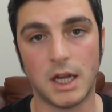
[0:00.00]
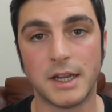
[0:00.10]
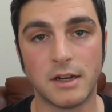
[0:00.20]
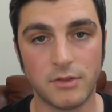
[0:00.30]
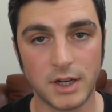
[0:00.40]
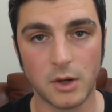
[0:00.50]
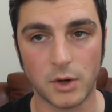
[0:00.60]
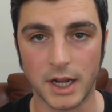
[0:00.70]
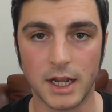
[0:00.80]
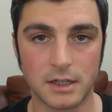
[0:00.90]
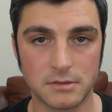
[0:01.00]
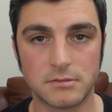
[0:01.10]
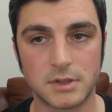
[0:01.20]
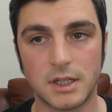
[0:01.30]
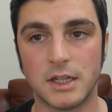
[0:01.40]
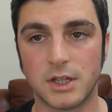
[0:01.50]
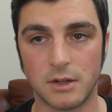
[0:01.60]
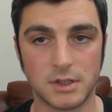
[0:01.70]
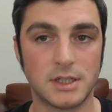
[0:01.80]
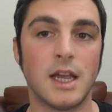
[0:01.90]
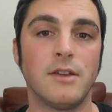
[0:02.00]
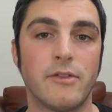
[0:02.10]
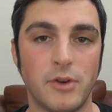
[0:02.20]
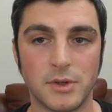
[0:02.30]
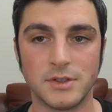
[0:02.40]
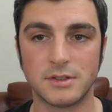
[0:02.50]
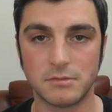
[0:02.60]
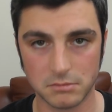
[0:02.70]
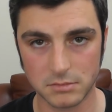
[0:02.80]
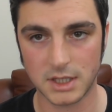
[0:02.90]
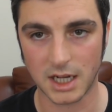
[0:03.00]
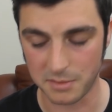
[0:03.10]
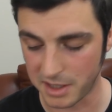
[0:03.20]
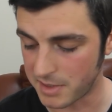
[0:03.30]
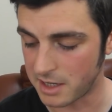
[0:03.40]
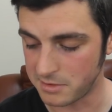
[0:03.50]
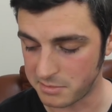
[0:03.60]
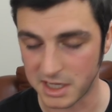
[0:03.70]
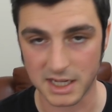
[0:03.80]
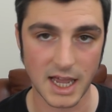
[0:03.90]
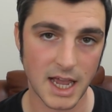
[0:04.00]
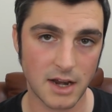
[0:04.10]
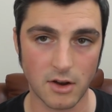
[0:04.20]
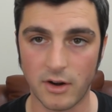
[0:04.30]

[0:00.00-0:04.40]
did a video on it. So to save everyone's time emailing me again,